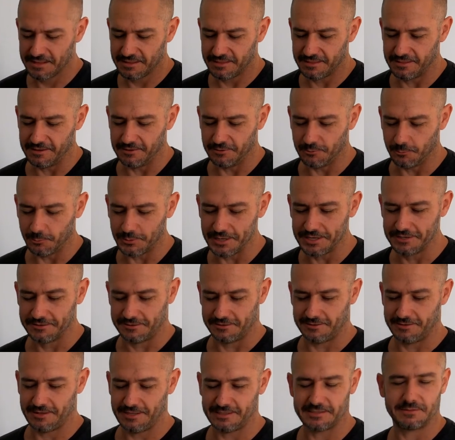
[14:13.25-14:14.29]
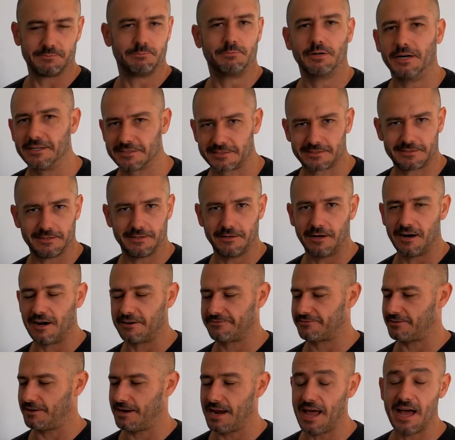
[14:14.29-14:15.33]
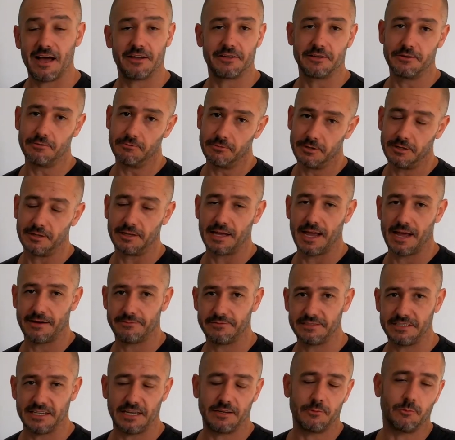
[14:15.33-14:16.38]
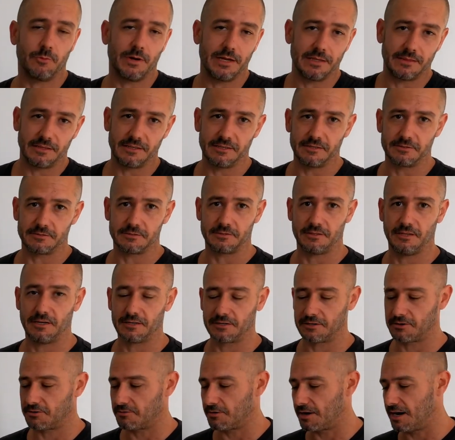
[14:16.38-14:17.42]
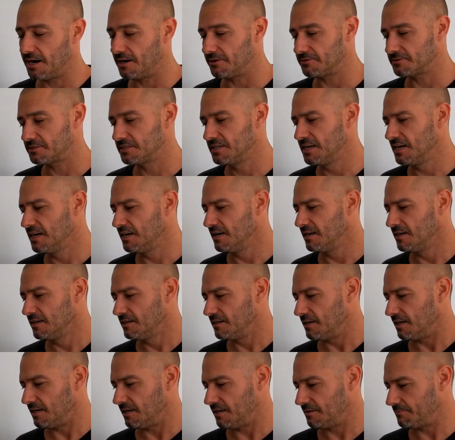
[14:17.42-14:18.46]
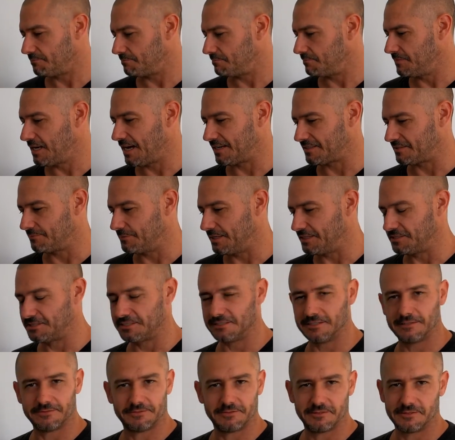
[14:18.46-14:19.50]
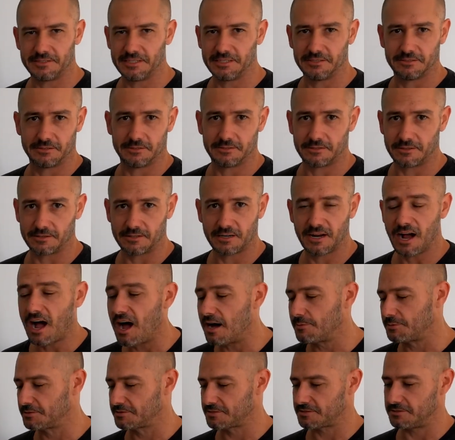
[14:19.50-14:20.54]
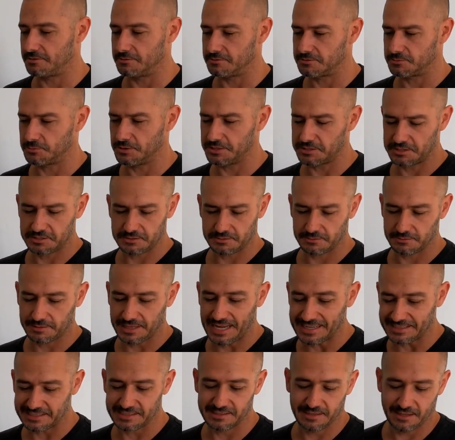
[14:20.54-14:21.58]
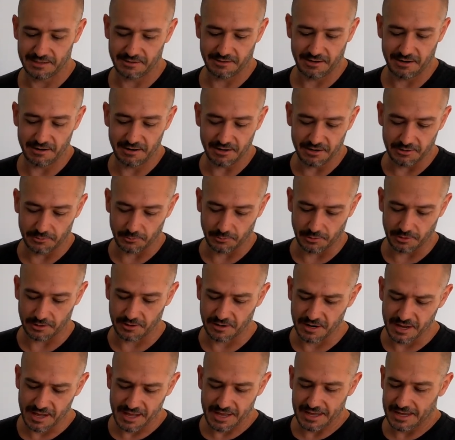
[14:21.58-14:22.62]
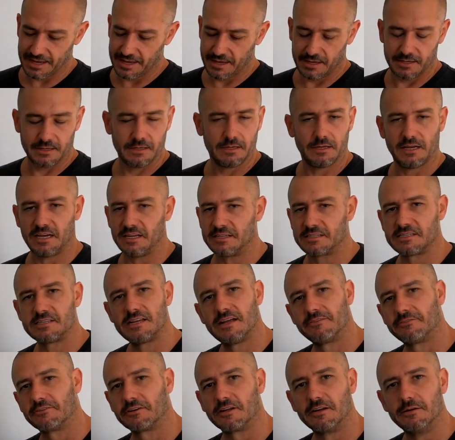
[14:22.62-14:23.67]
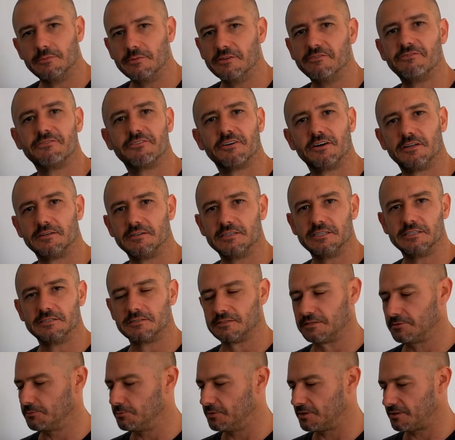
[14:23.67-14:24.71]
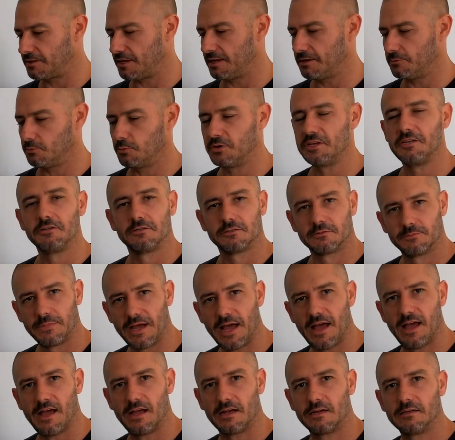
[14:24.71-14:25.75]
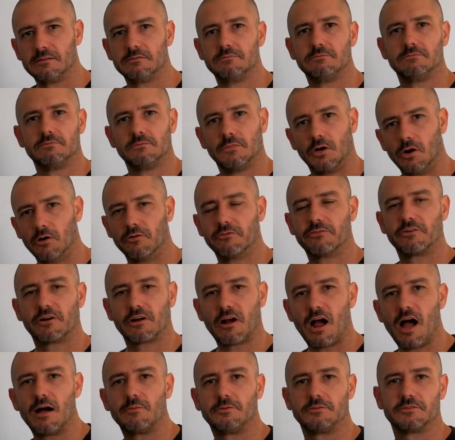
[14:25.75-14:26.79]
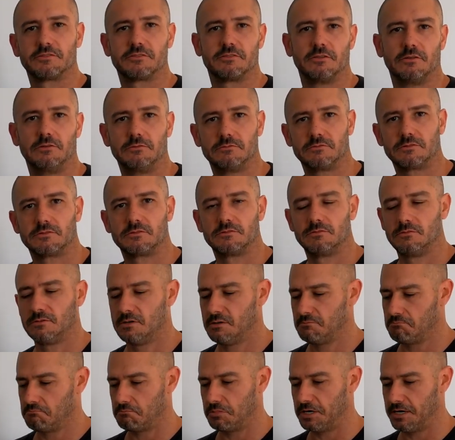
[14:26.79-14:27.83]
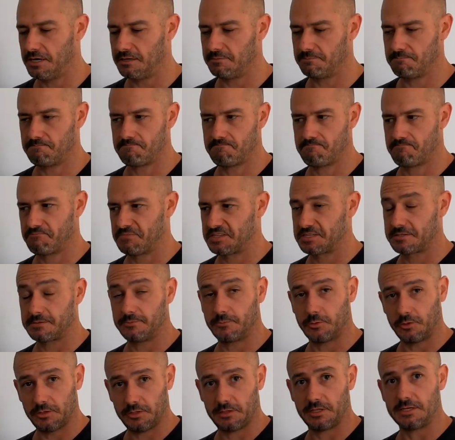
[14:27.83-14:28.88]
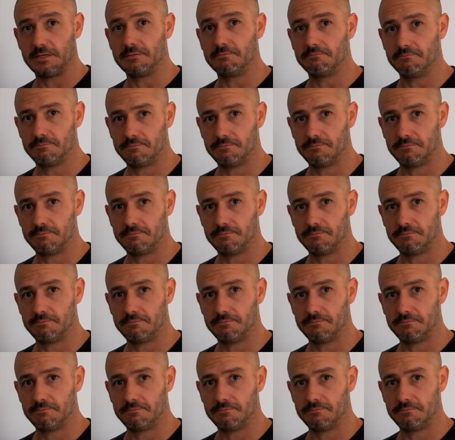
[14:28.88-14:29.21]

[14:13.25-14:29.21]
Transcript: the wheel has busted off and now you really have dead weight that you're lugging around. Not to mention if you're dealing on cobblestones, which that's another area where, yeah, it's never going to be fun dealing with a wheeled bag over cobblestones. But some really